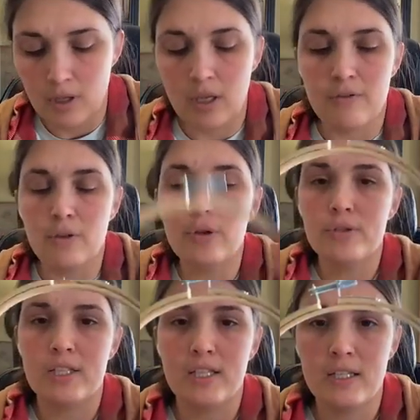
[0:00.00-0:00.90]
If you
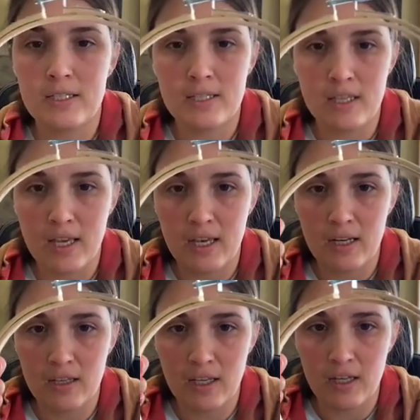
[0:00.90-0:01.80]
loosen this,
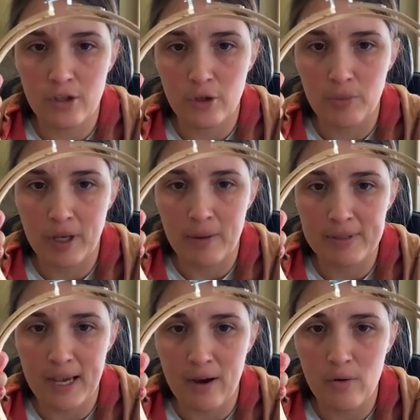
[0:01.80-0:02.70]
then the inner hoop
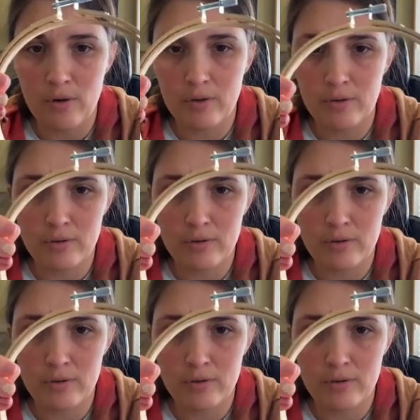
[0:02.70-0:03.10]
comes out.